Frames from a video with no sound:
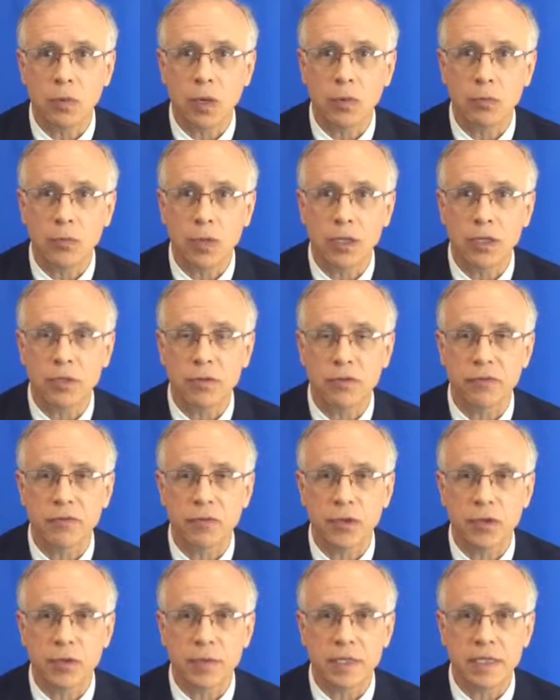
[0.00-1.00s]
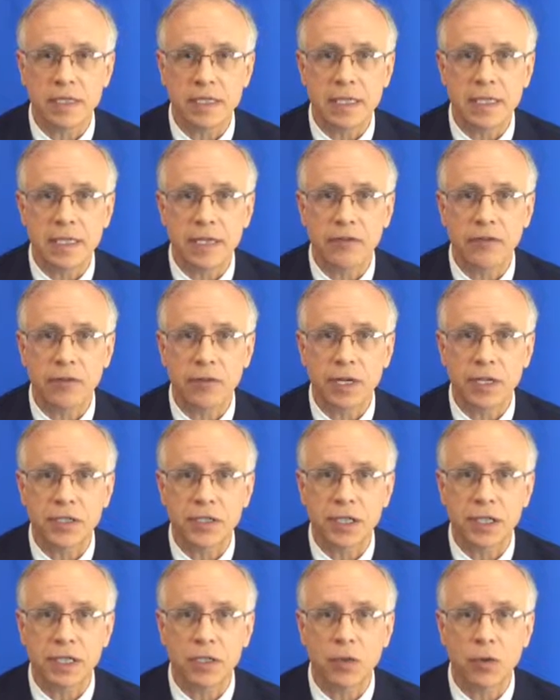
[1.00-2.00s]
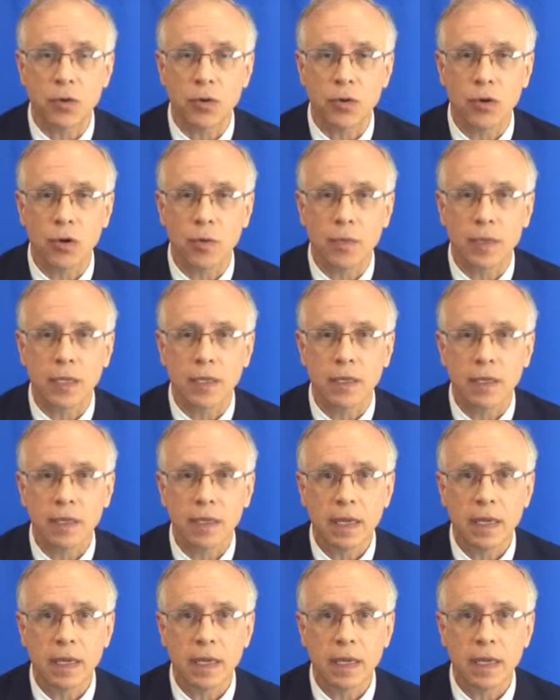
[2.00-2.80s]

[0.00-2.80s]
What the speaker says: One is referred to as dedifferentiated chordoma,